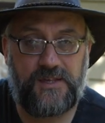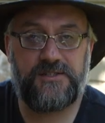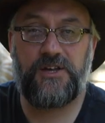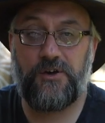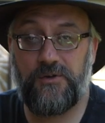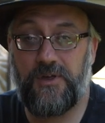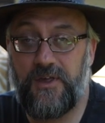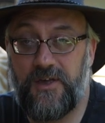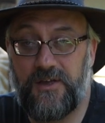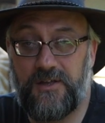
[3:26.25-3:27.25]
So
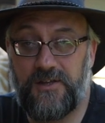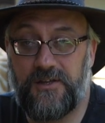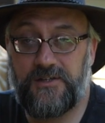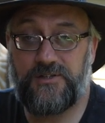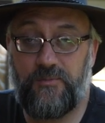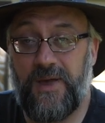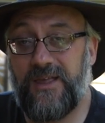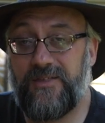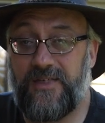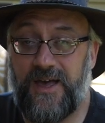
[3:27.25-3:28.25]
to
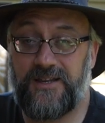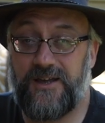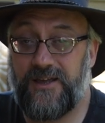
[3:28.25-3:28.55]
make that